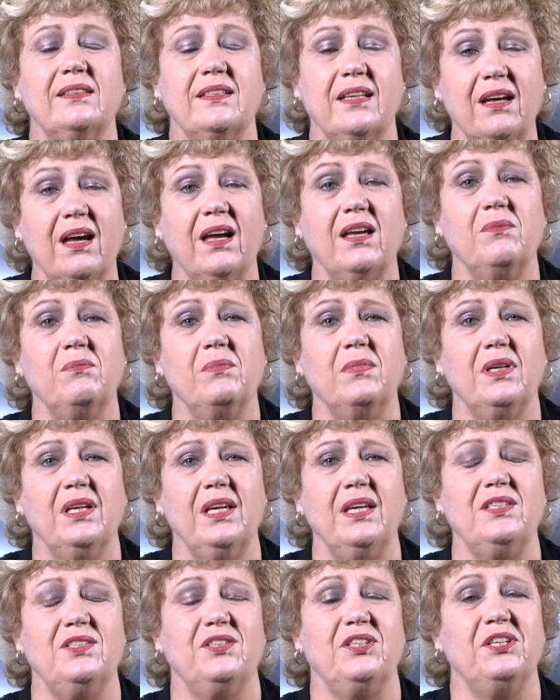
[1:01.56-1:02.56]
time
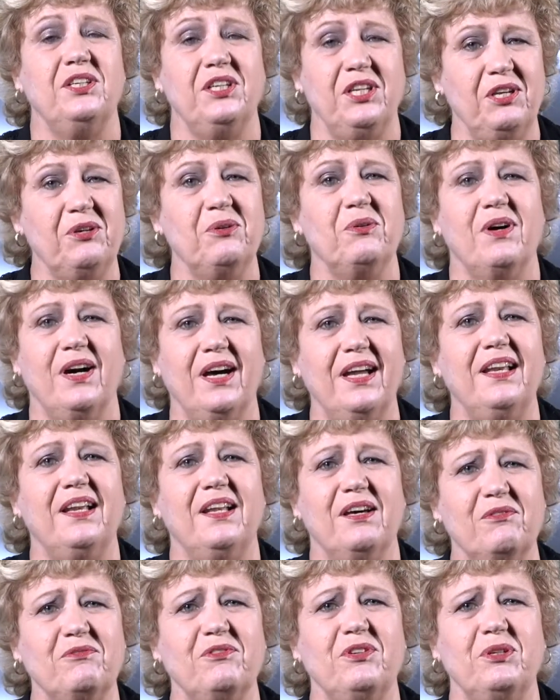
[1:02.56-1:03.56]
is the new I
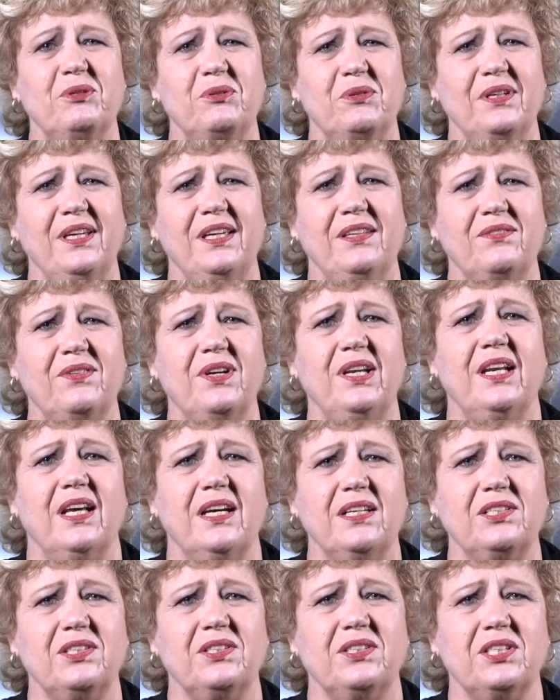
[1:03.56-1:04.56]
love you in
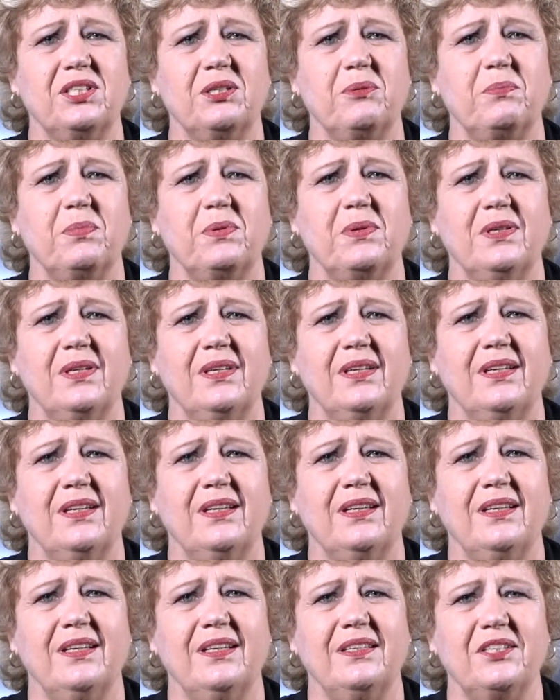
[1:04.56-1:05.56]
relationship.
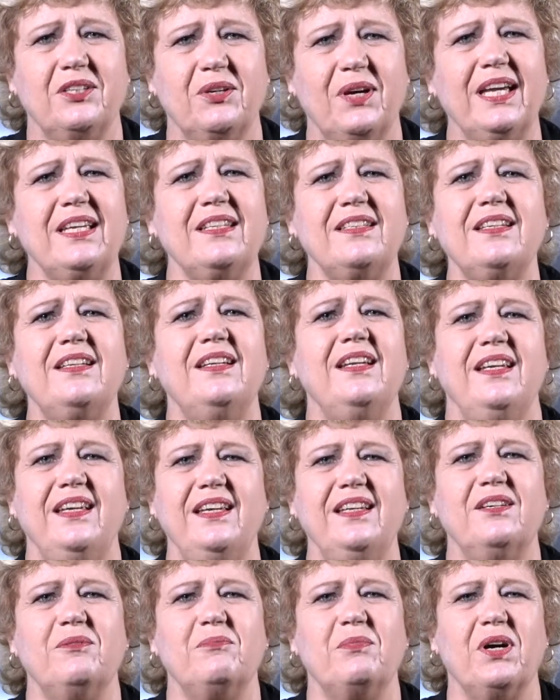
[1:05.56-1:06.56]
So as a
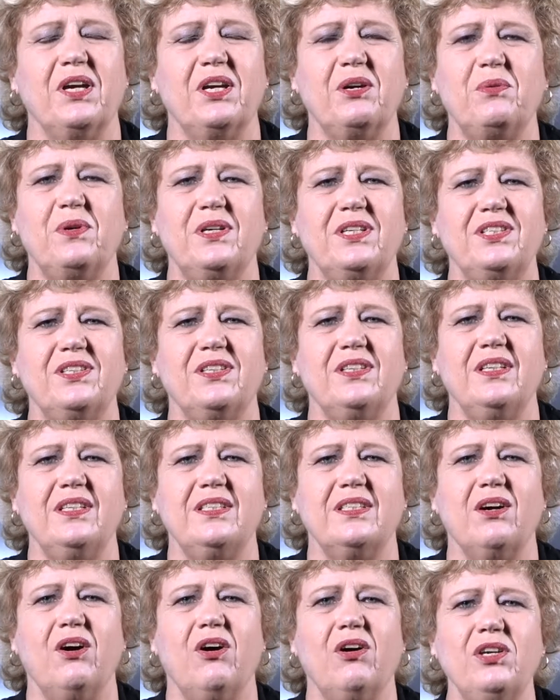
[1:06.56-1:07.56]
leader, my question
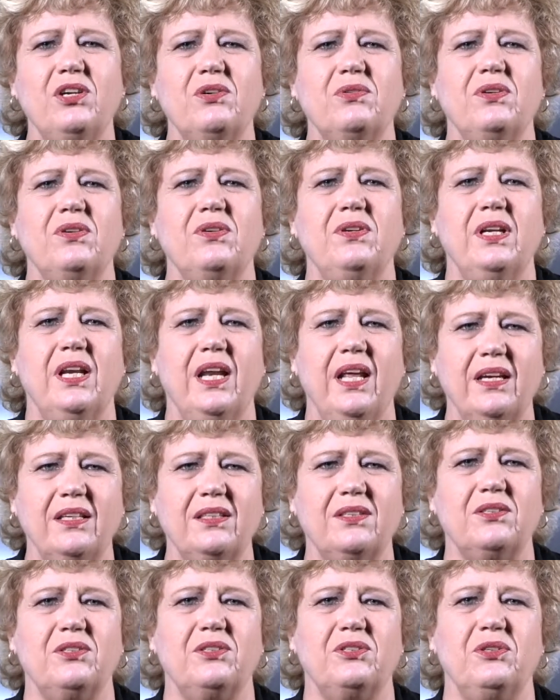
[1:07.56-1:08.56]
is, are you
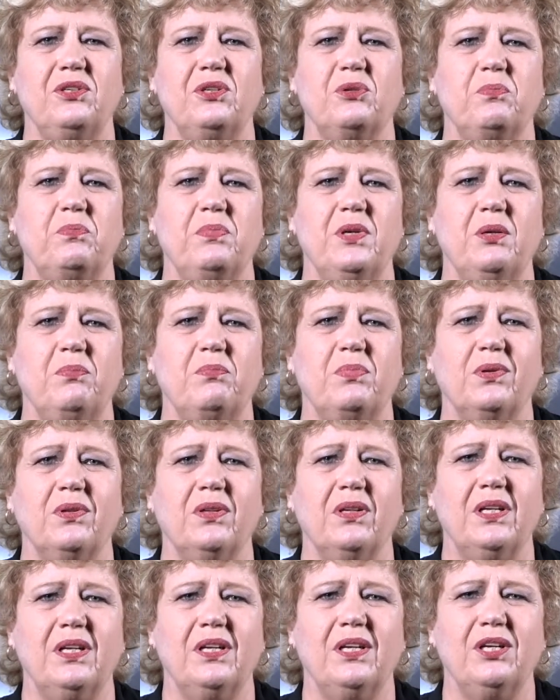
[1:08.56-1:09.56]
connected to your
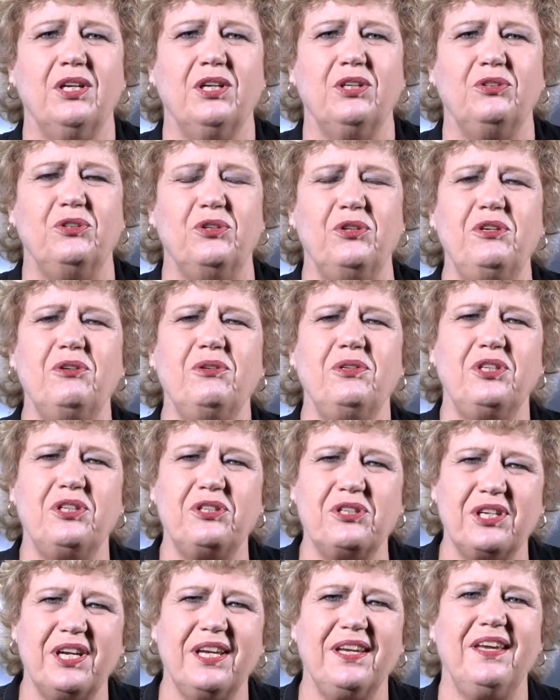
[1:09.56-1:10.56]
people? Do you
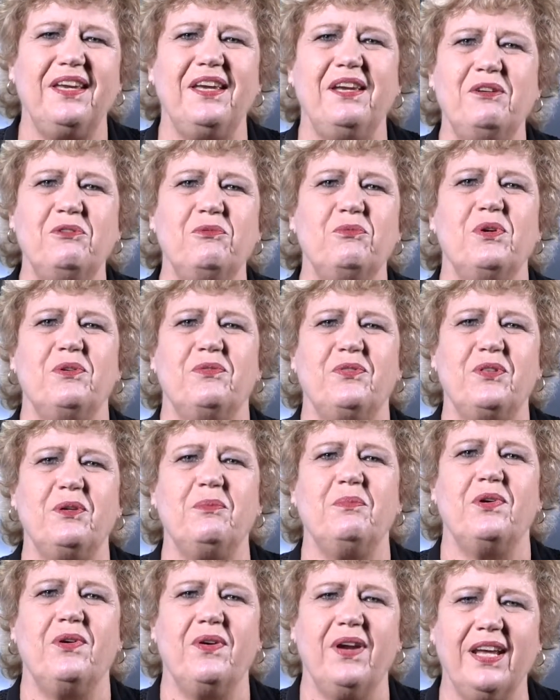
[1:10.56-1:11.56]
check in with
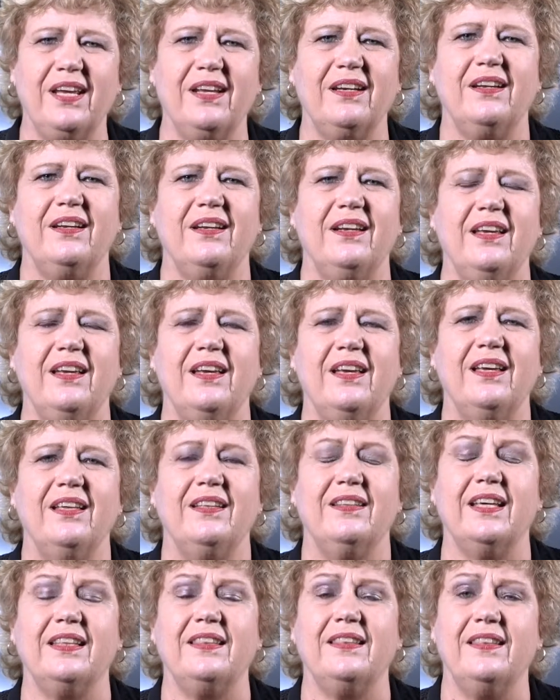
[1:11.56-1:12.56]
them regularly
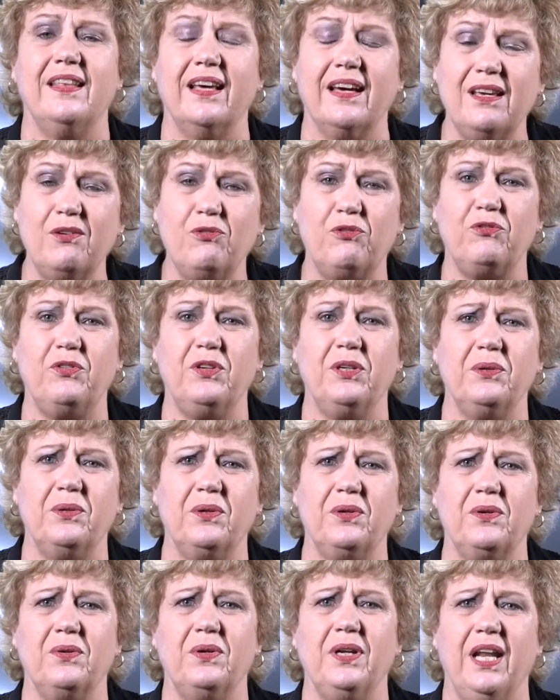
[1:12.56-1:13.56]
that they
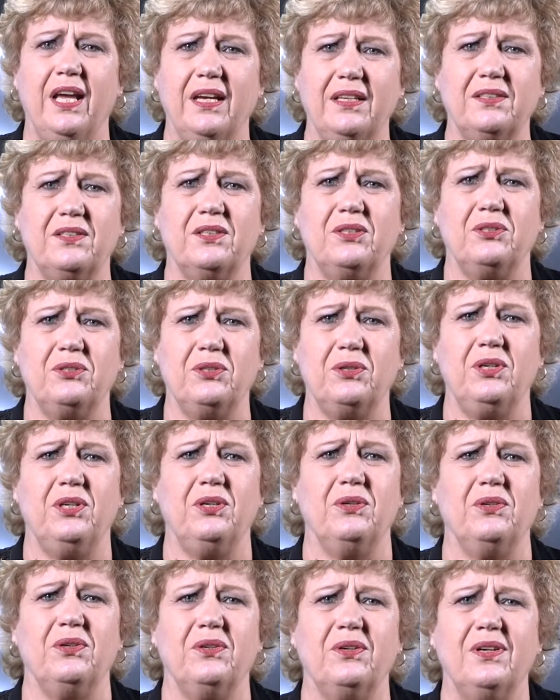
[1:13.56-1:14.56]
feel connected to
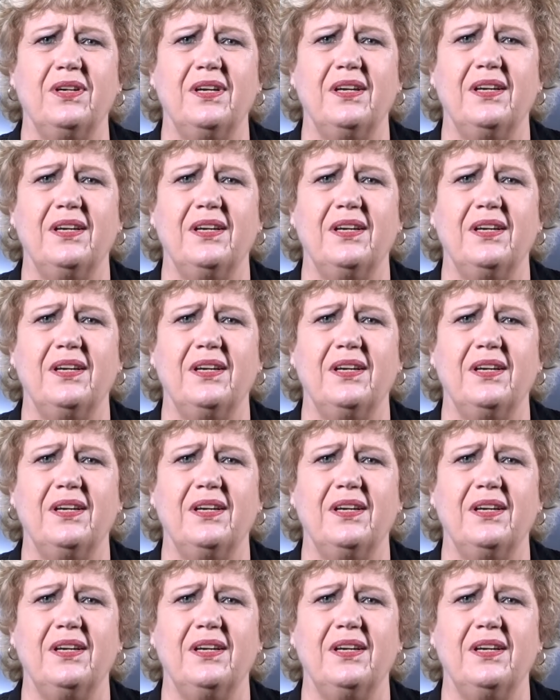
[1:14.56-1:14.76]
you?